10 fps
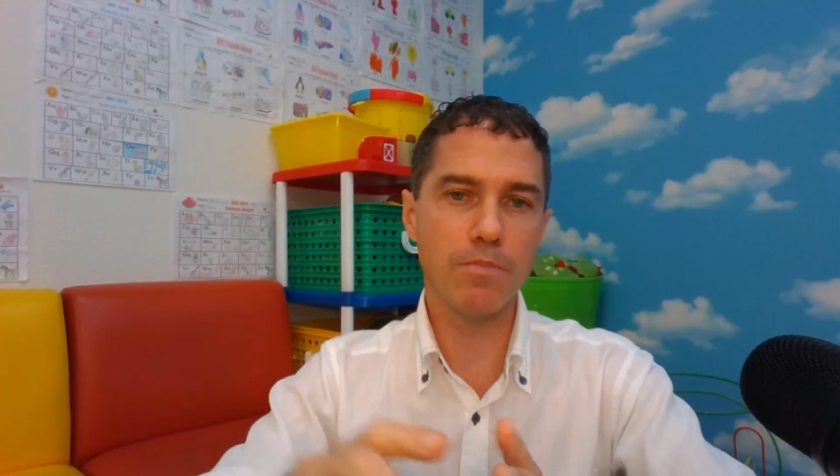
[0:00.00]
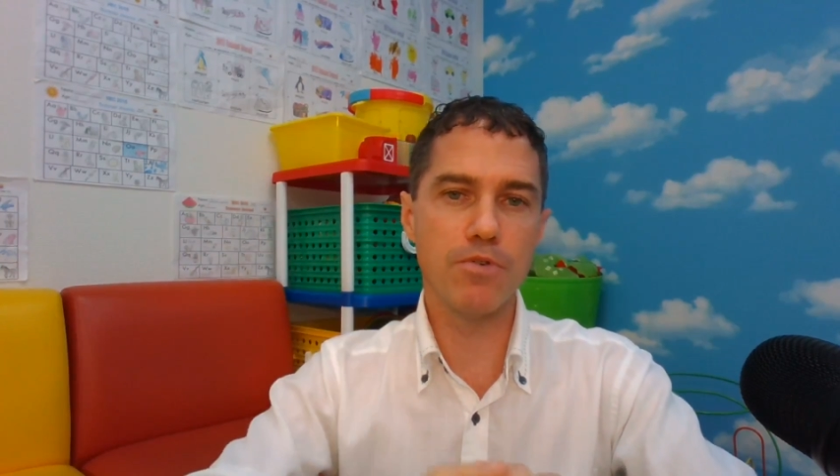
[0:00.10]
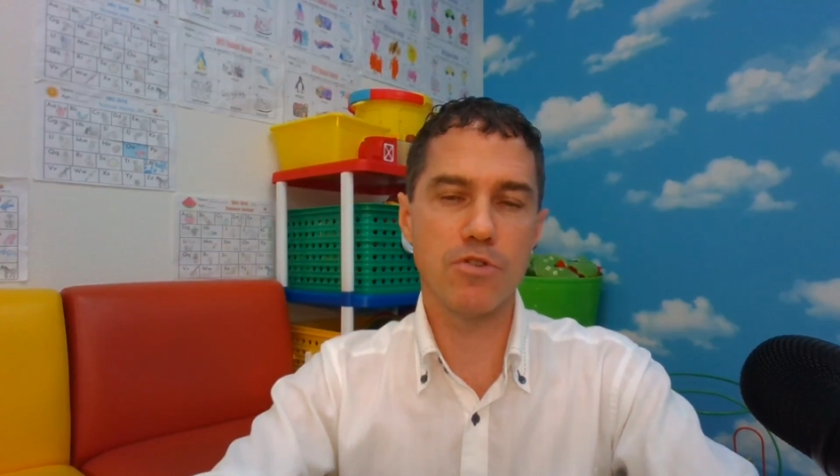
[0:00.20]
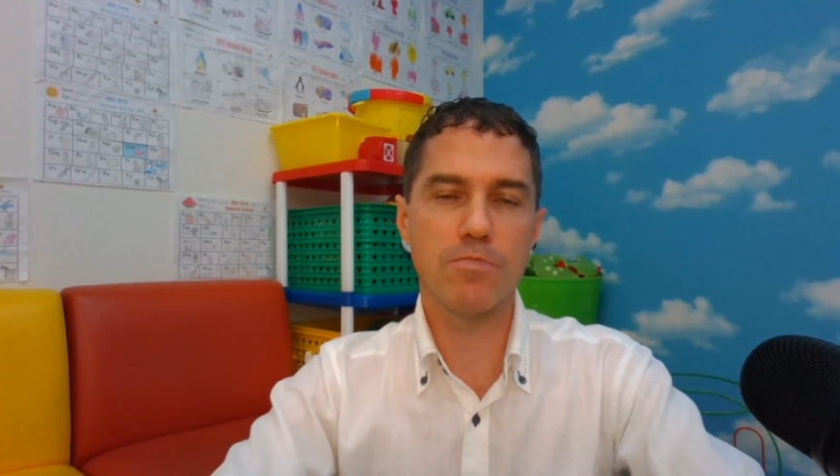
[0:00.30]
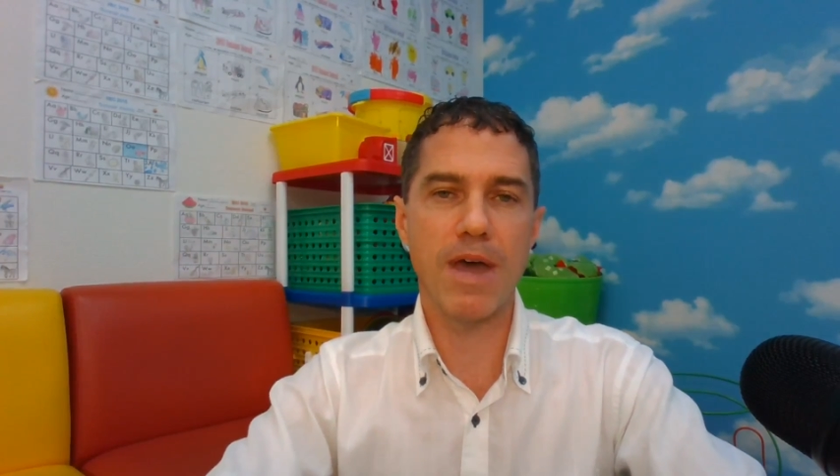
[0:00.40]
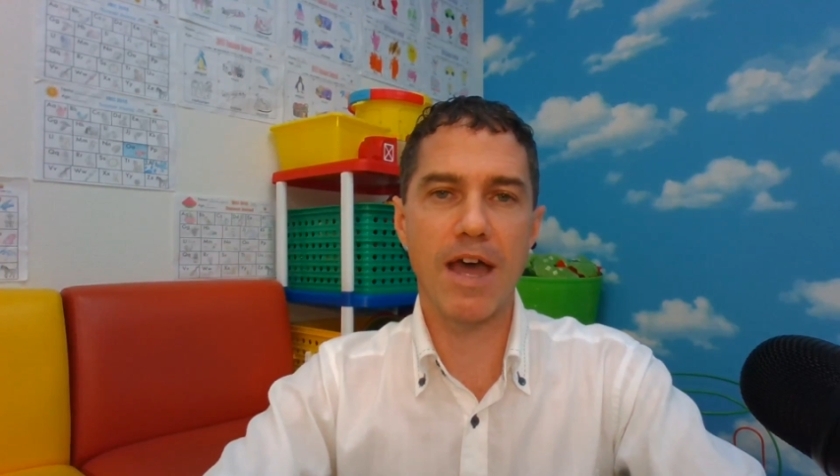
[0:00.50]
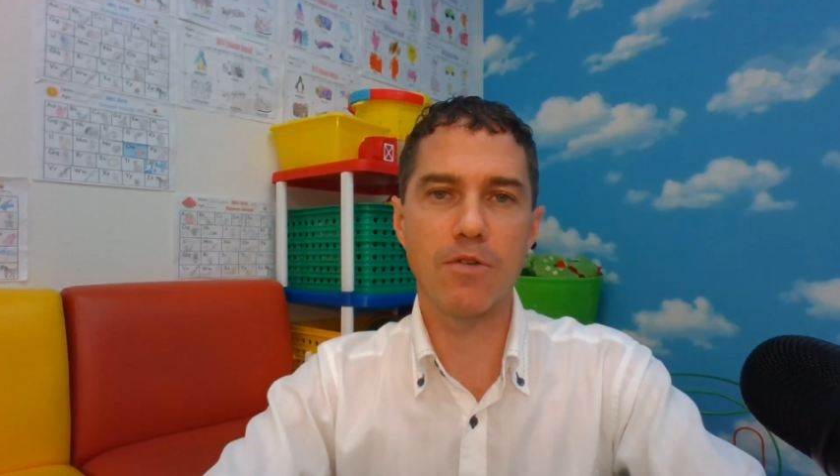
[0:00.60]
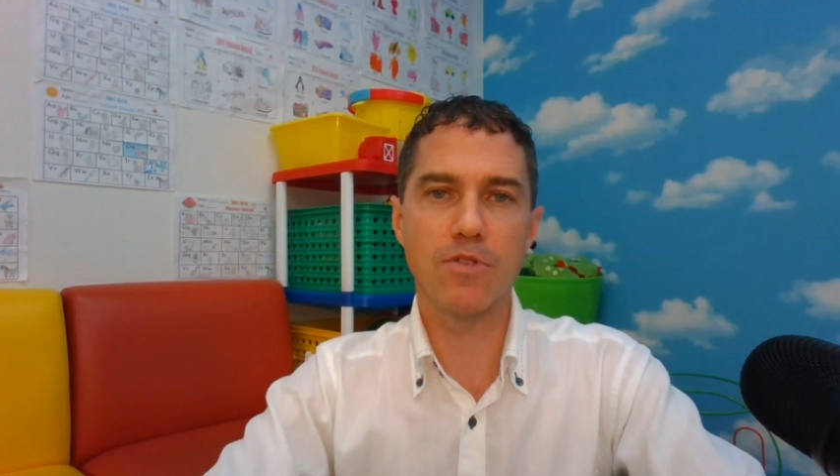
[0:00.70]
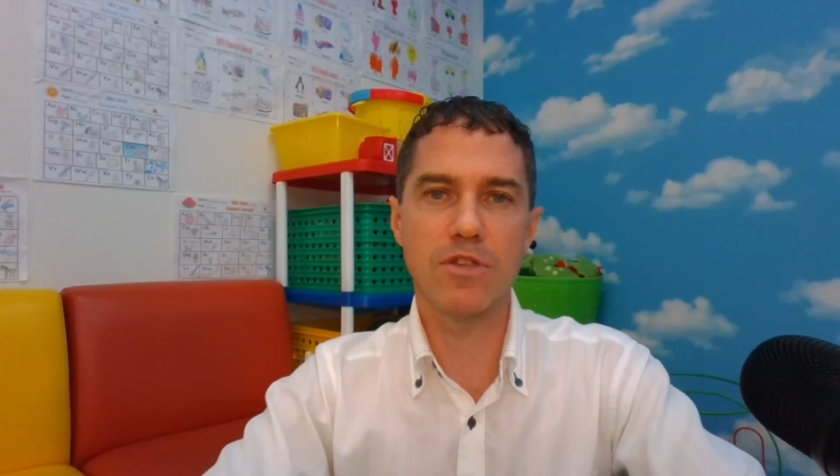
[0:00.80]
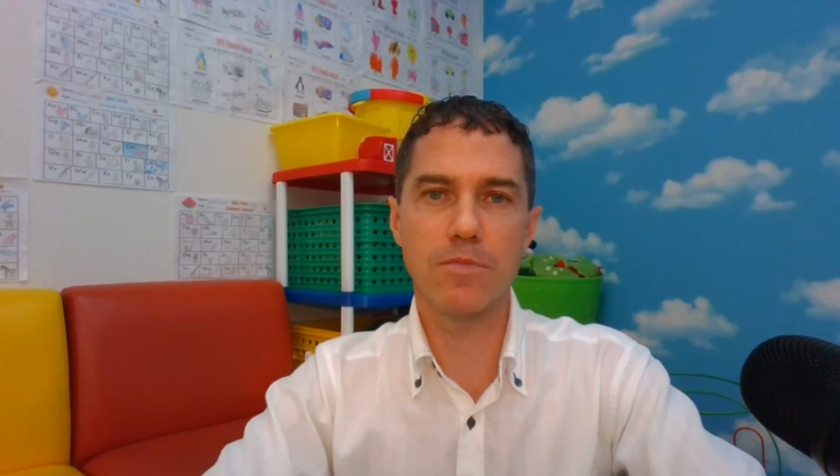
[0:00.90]
push back
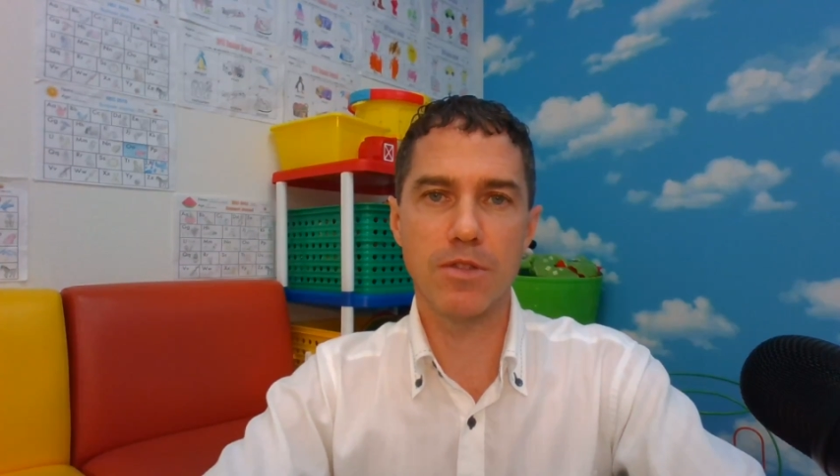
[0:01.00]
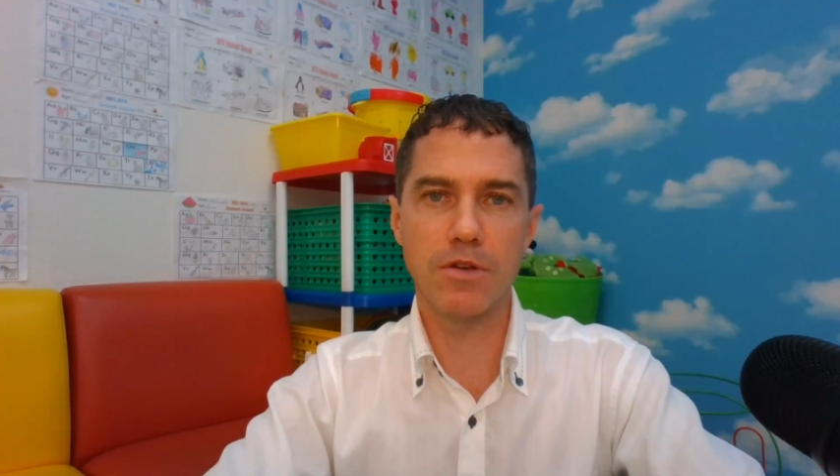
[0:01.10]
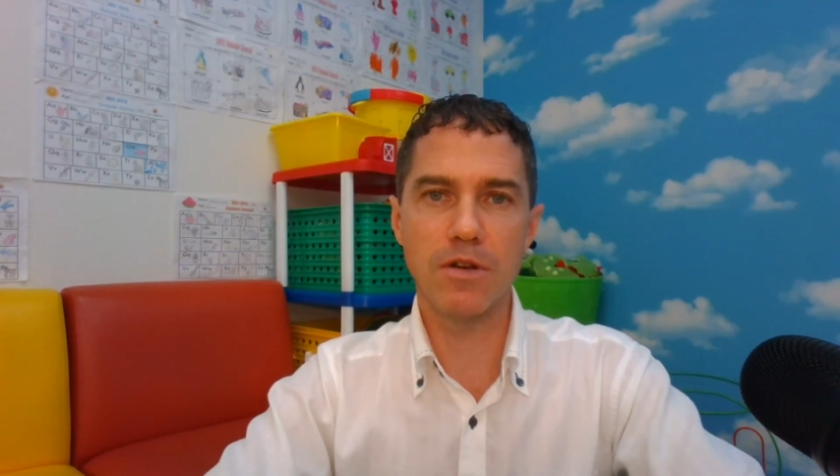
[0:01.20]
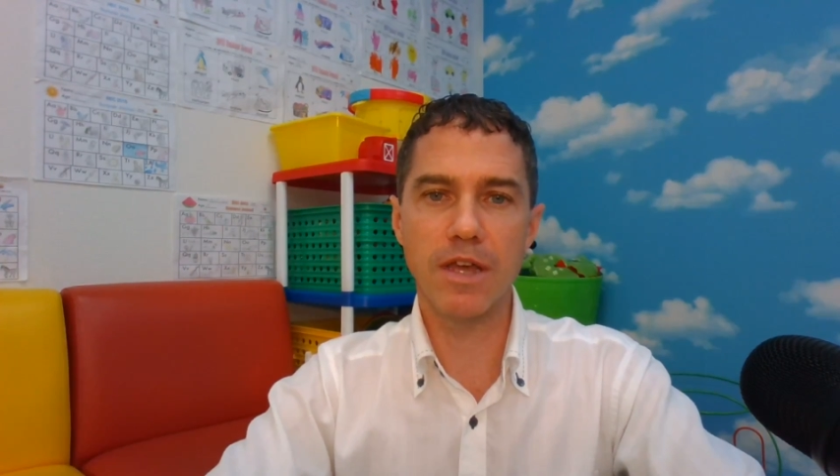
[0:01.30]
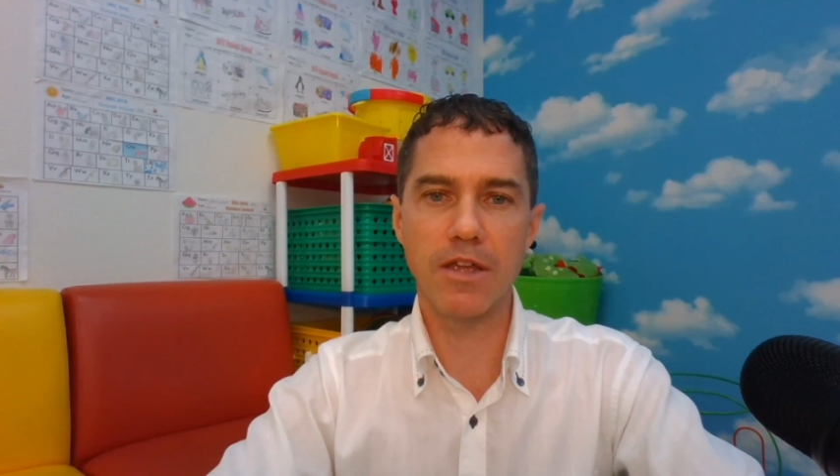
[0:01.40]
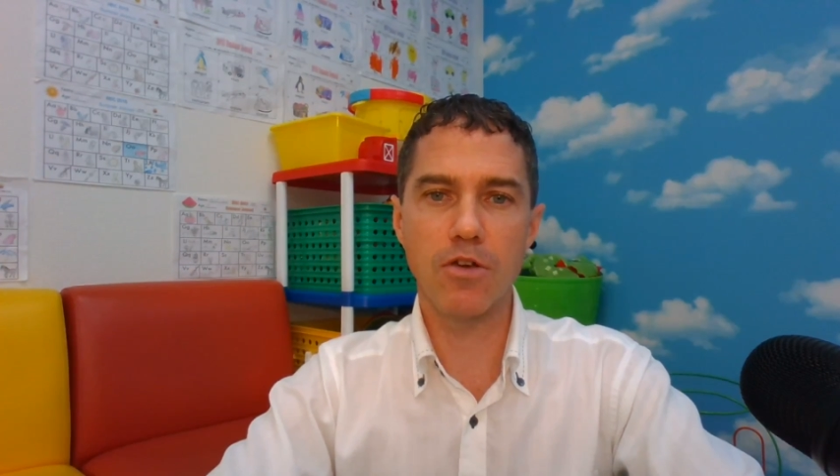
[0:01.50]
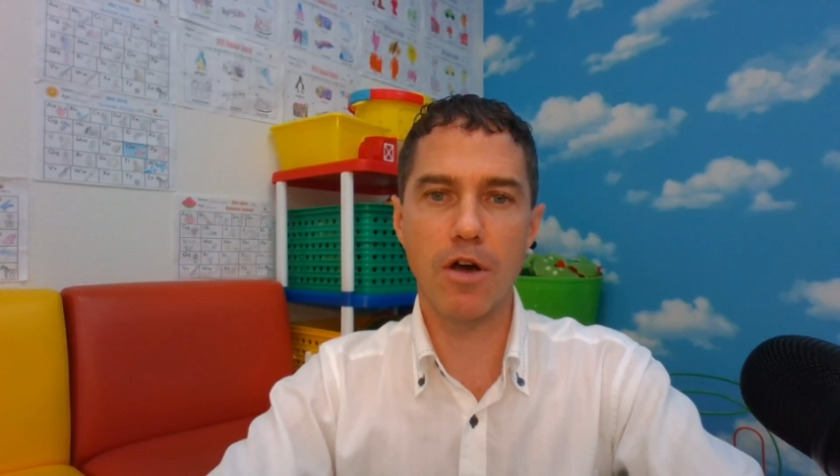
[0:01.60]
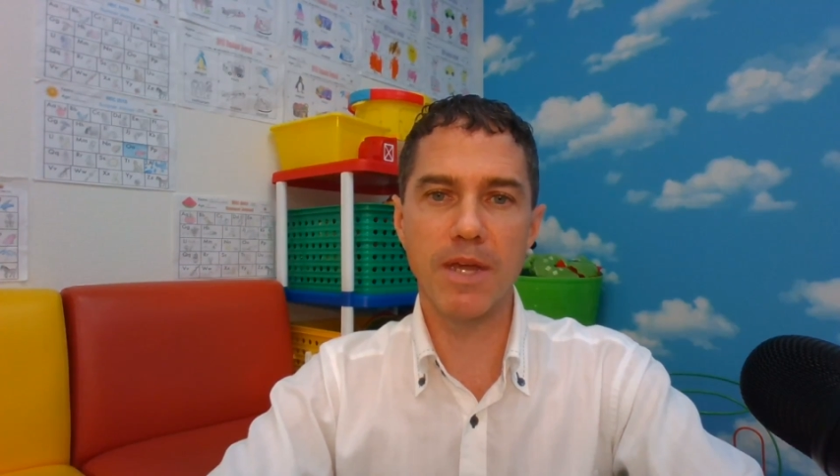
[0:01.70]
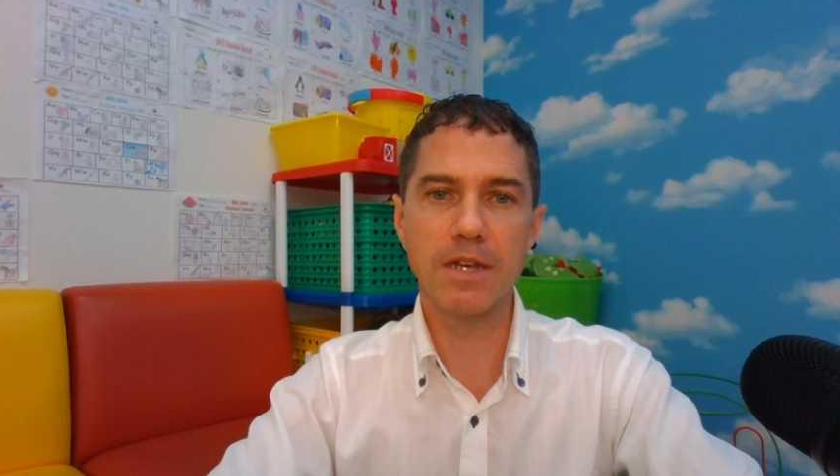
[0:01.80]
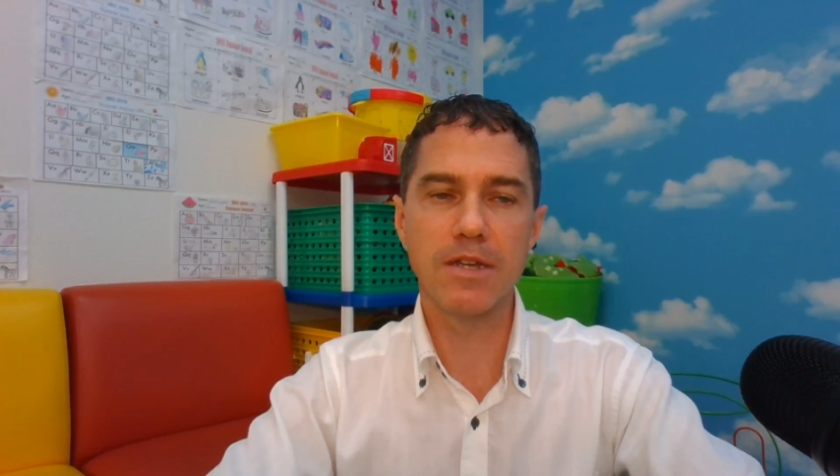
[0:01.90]
with some other
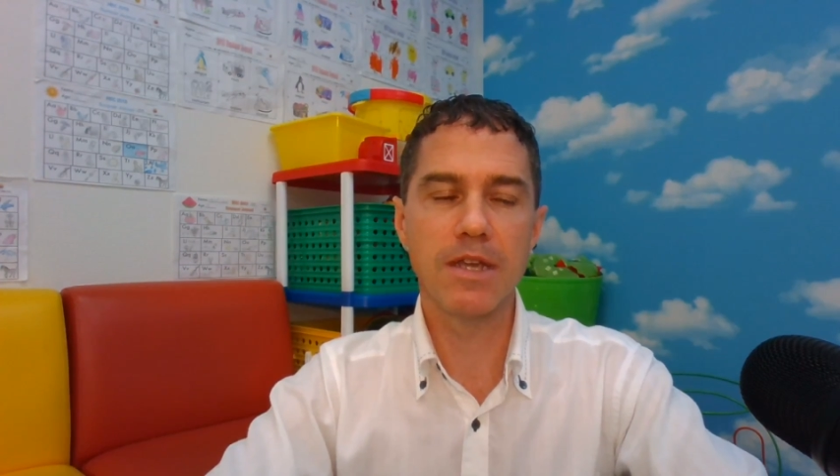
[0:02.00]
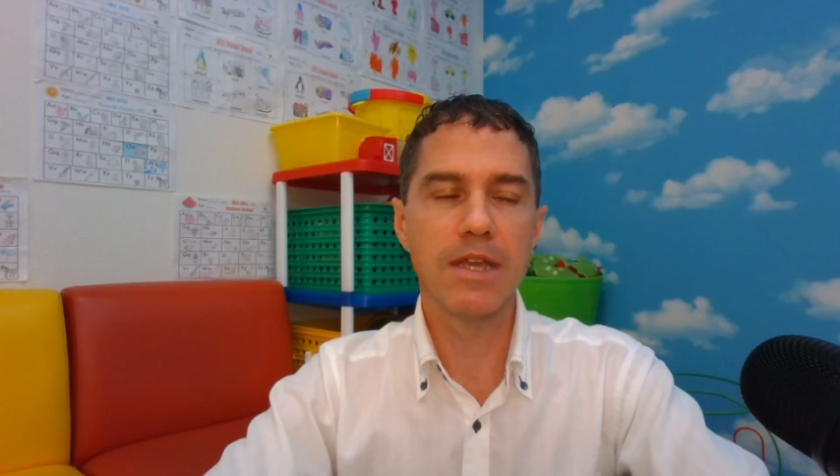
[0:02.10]
comment.